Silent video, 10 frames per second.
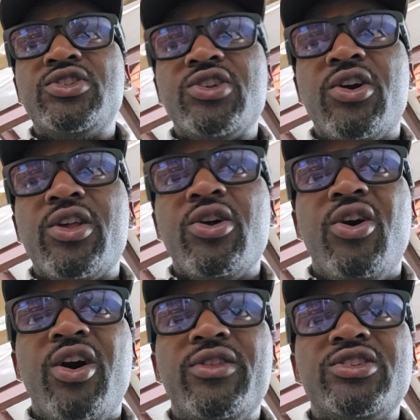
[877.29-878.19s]
she started
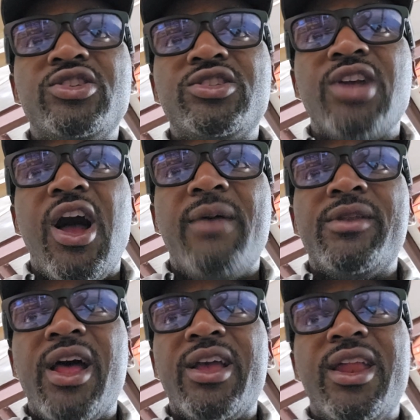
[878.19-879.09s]
going, then she
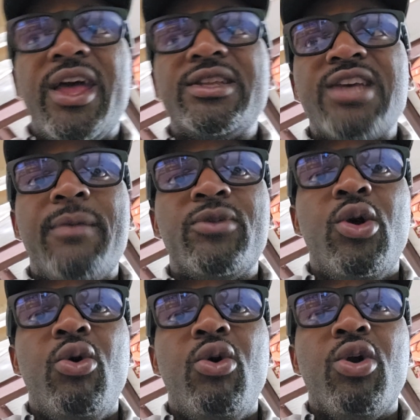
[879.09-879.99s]
stopped, and I kind of like tapped
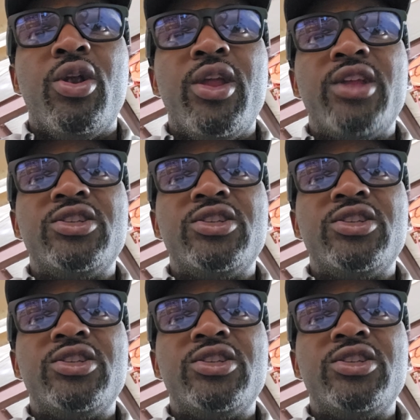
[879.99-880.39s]
the horn,